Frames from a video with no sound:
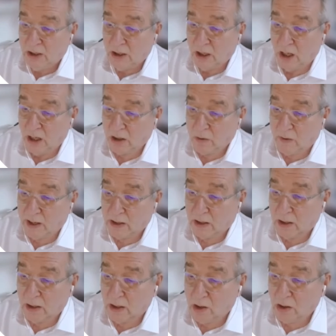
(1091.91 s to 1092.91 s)
quite a
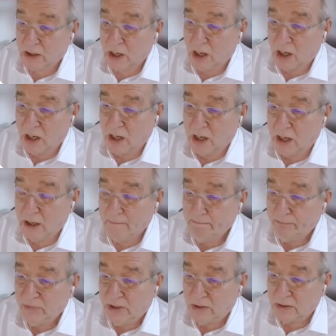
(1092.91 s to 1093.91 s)
lot higher
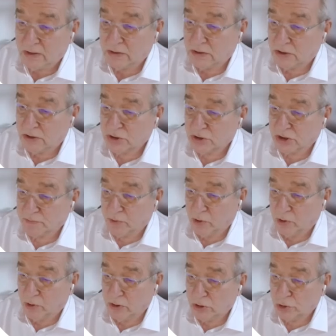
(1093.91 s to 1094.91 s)
than the
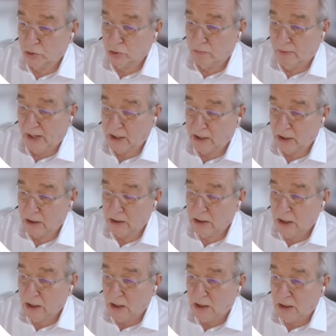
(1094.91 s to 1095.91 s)
6.2
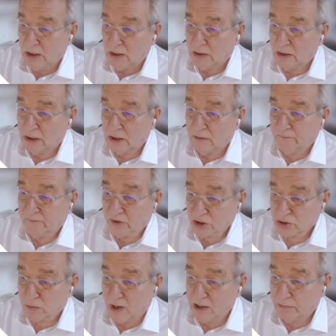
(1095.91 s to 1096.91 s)
million. The
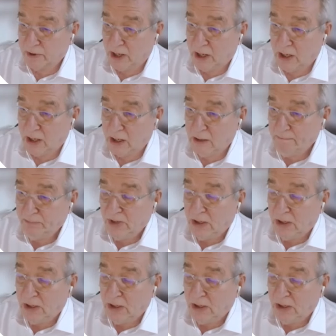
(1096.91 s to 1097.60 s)
fixed rate payer